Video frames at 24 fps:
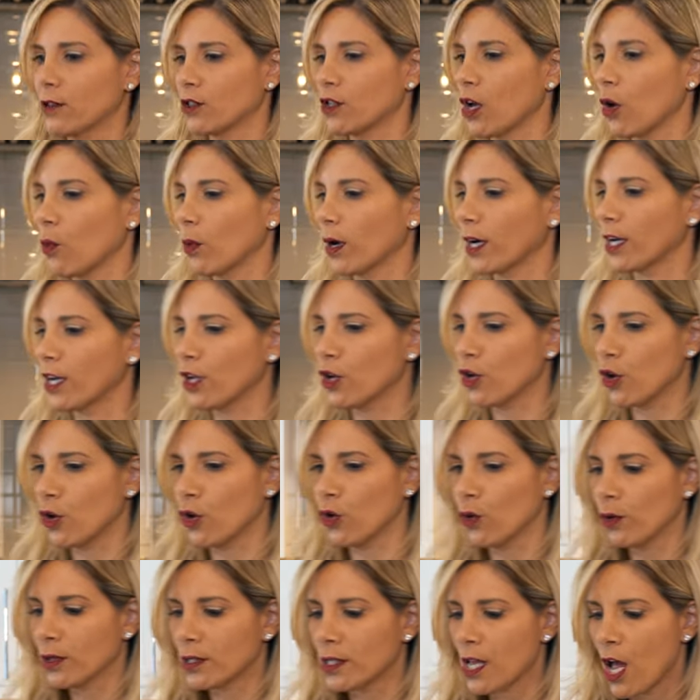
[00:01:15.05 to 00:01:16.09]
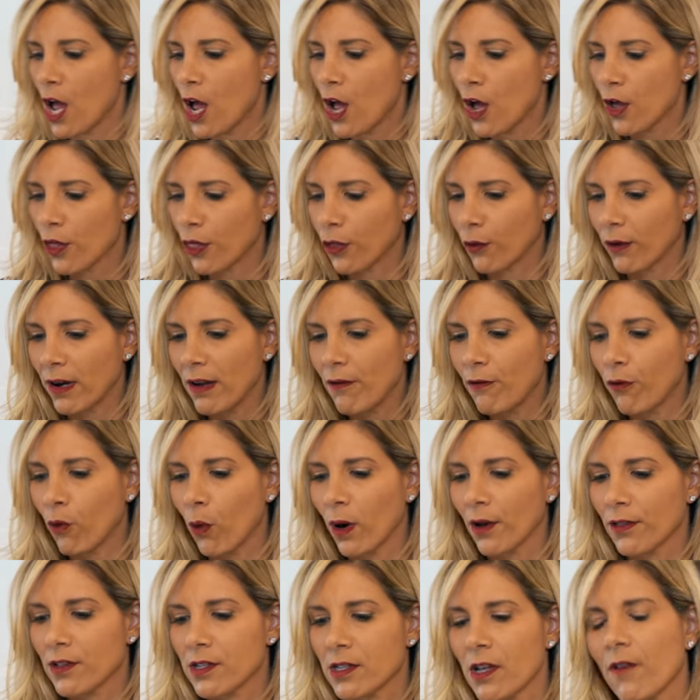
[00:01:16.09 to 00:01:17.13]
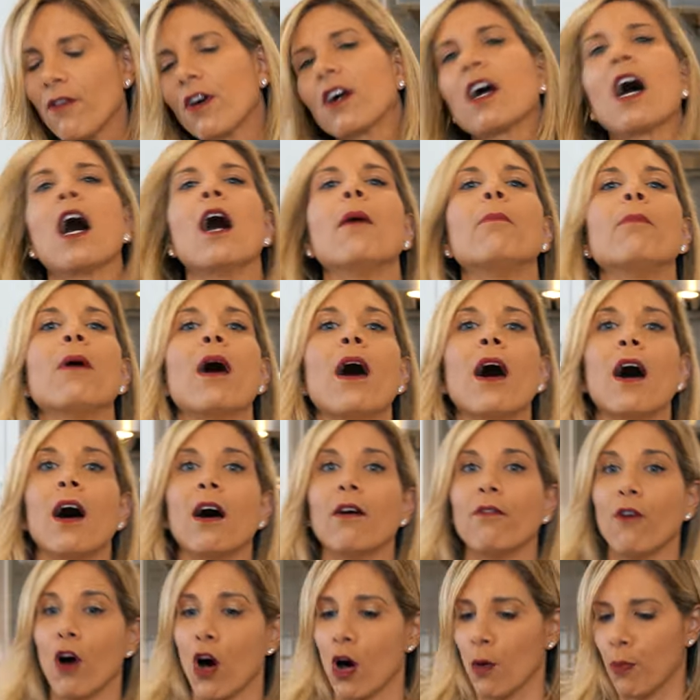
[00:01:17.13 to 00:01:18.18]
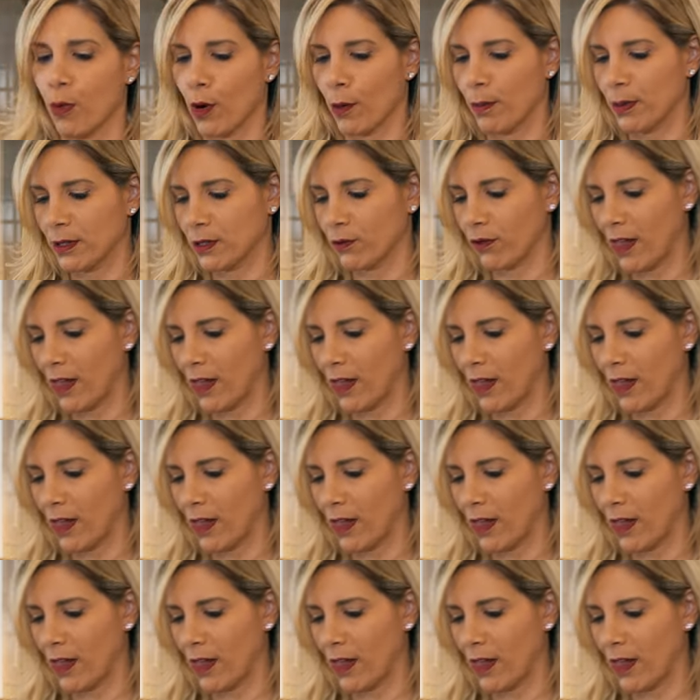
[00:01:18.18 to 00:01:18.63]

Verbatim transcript: So we're gonna use 3 fourths of a cup of all-purpose